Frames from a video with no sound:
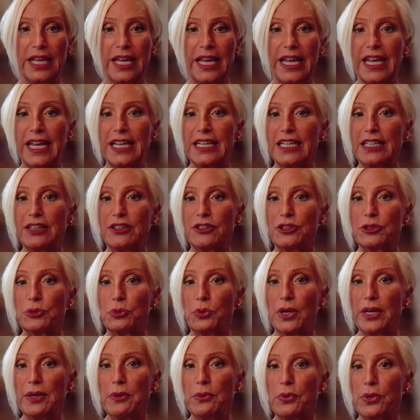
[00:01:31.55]
and I learned
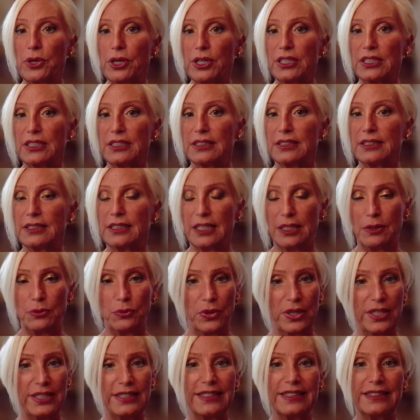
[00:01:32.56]
what worked and
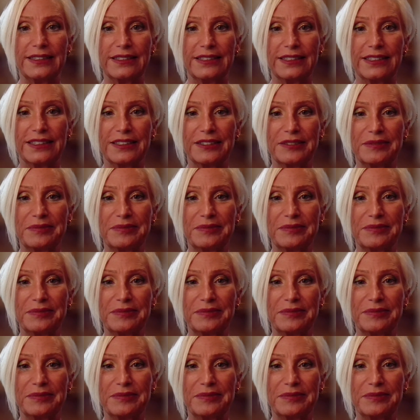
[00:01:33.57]
what didn't.